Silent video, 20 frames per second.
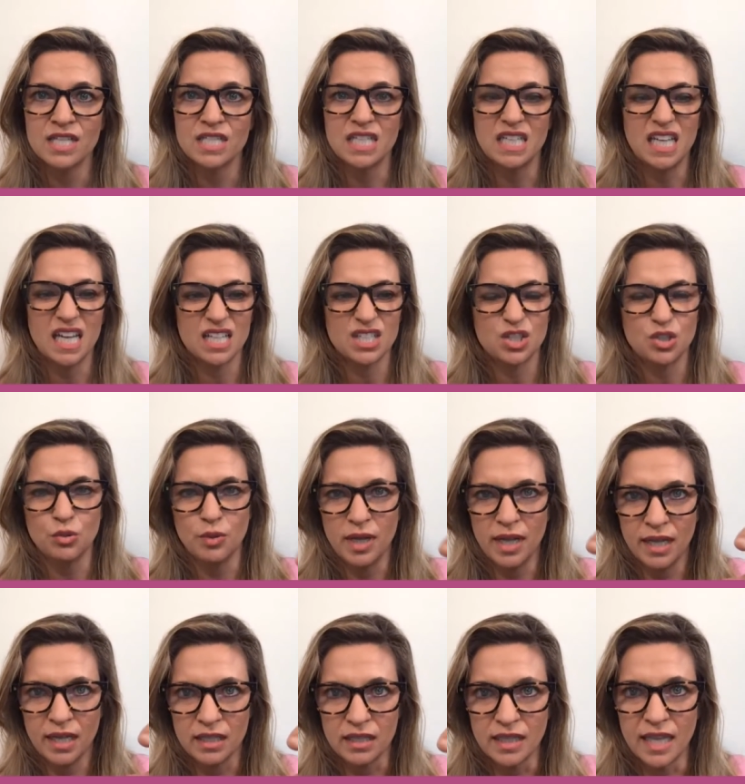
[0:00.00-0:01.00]
to get to
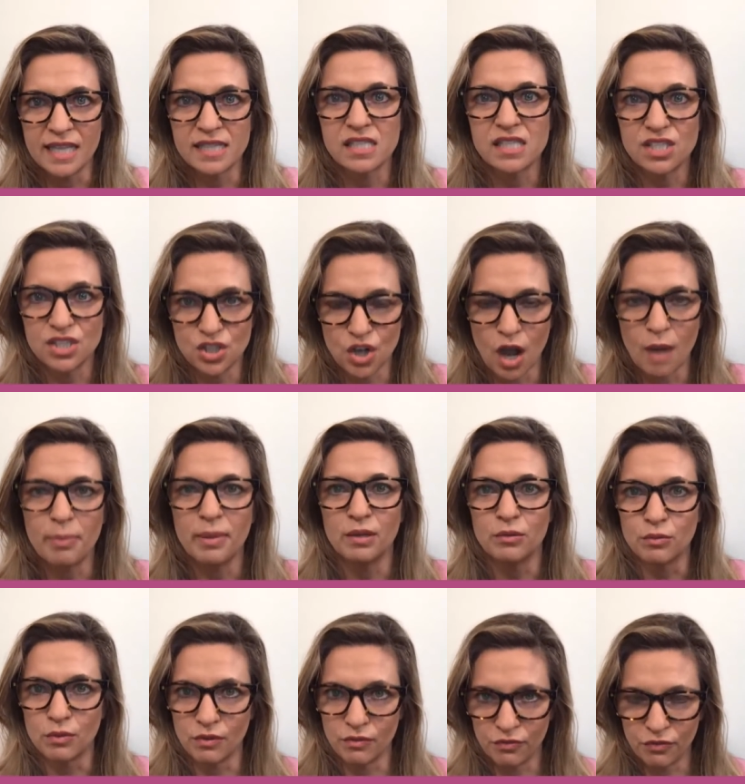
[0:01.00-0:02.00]
a let's stop
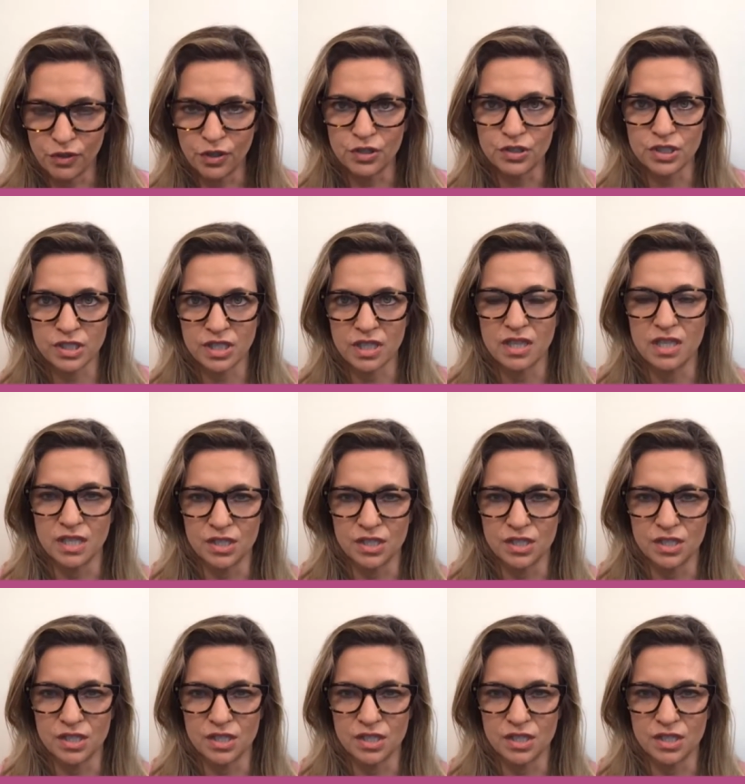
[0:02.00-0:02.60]
and reverse